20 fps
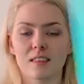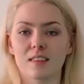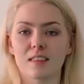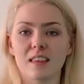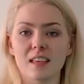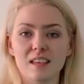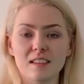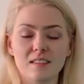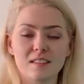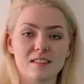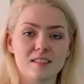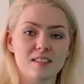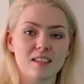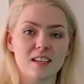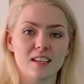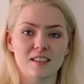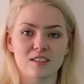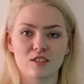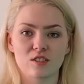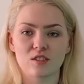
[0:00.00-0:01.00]
this
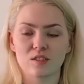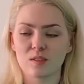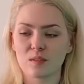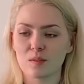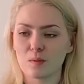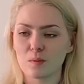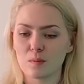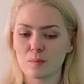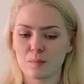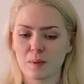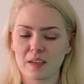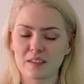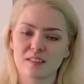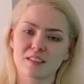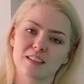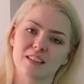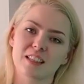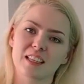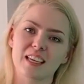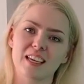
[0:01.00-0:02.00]
is
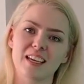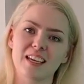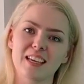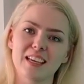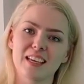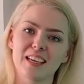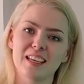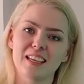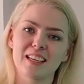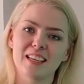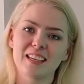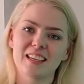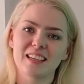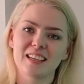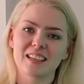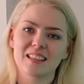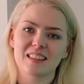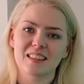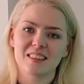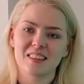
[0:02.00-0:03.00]
basically
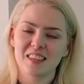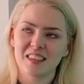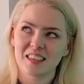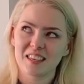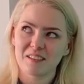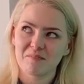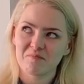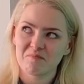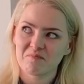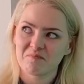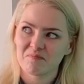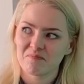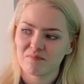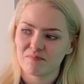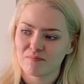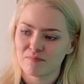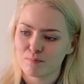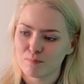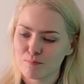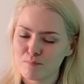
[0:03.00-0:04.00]
the
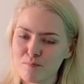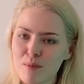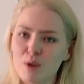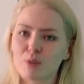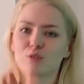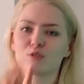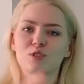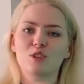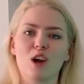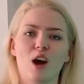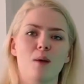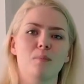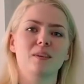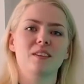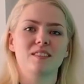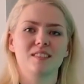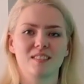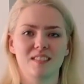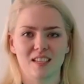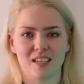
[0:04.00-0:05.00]
most
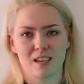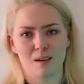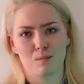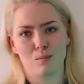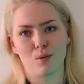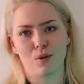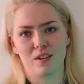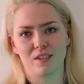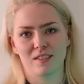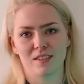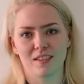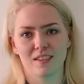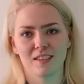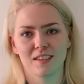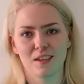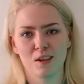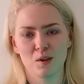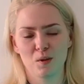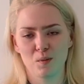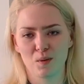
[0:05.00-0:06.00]
common sticking point
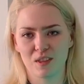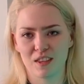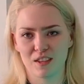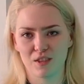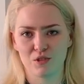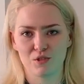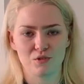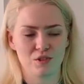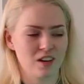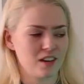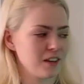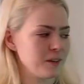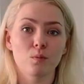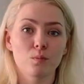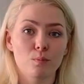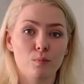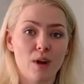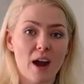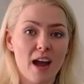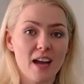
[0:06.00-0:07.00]
with this trick.
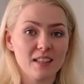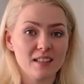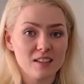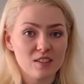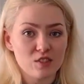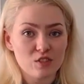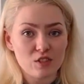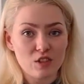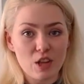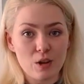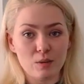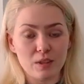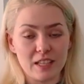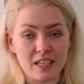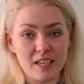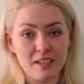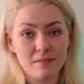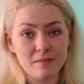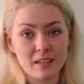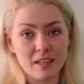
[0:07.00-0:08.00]
Practice
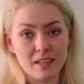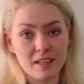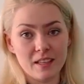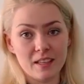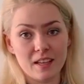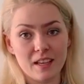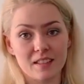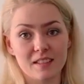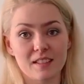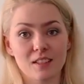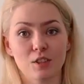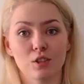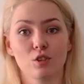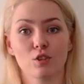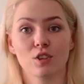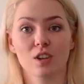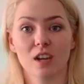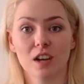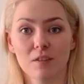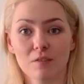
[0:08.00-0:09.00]
slowly until
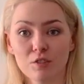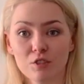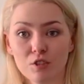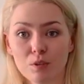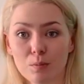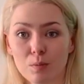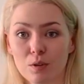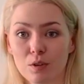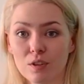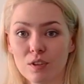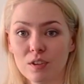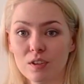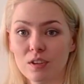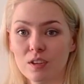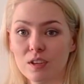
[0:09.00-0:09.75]
you're comfortable